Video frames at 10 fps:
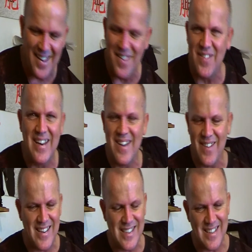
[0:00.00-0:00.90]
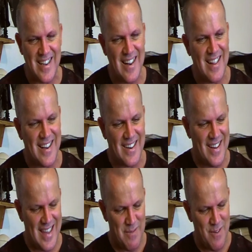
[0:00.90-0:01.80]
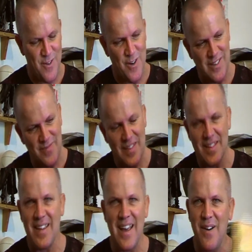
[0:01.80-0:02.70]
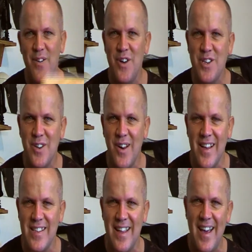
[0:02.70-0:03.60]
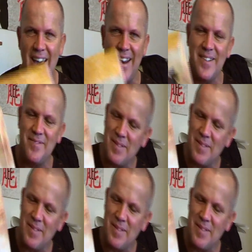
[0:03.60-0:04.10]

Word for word: I've never seen anything like that before. How original was that?